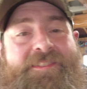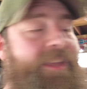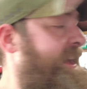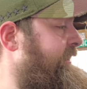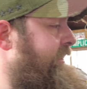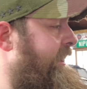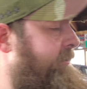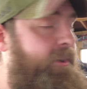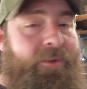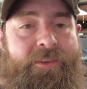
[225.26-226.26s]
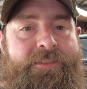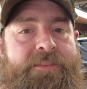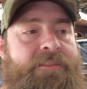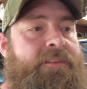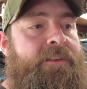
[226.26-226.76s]
the egged out
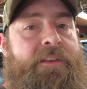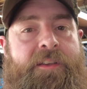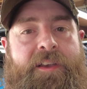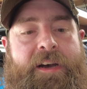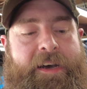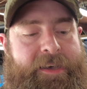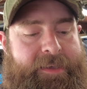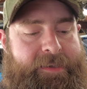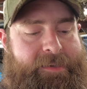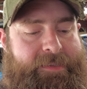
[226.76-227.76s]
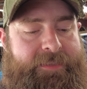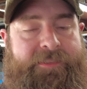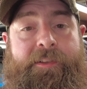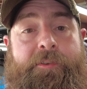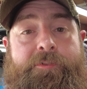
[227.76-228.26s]
holes, uh, the
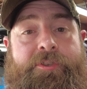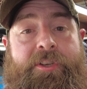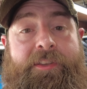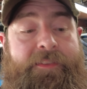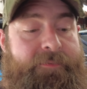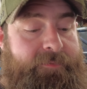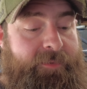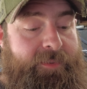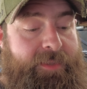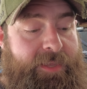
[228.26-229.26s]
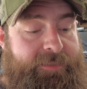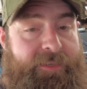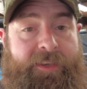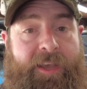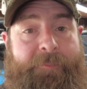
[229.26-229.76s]
solution that
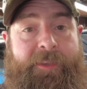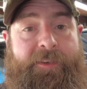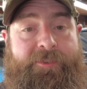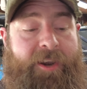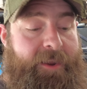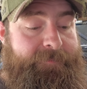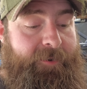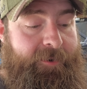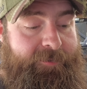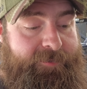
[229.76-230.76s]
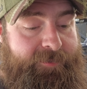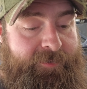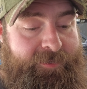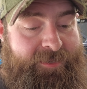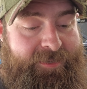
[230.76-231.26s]
uh, I'm going to try first
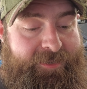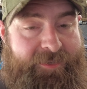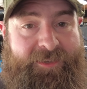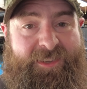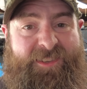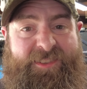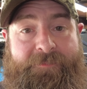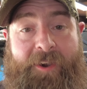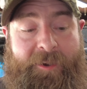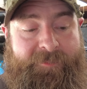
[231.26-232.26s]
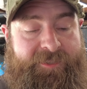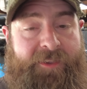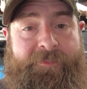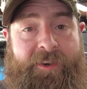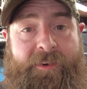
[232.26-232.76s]
is a frame
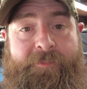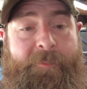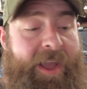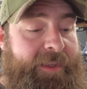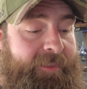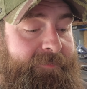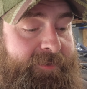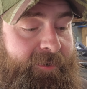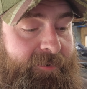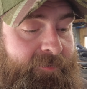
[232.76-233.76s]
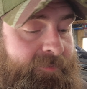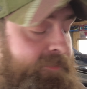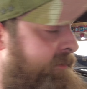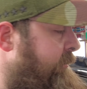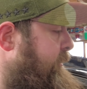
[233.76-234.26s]
stiffener from High Lifter.
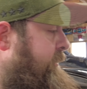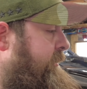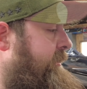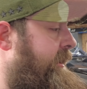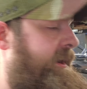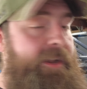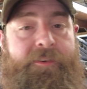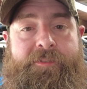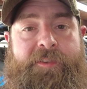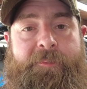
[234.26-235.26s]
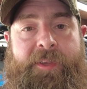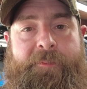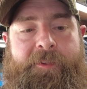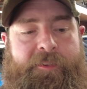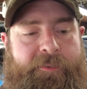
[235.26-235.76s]
Uh, I know some
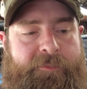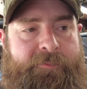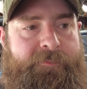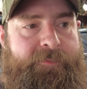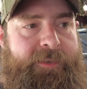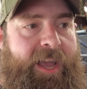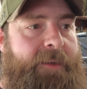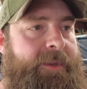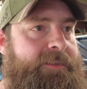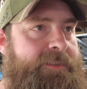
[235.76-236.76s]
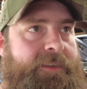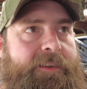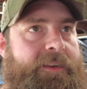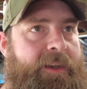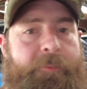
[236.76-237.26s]
people
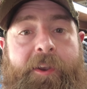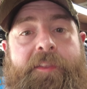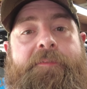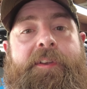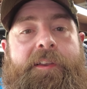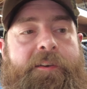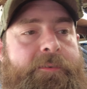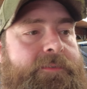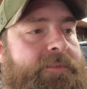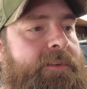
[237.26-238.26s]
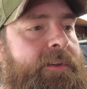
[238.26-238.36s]
commented on one of the videos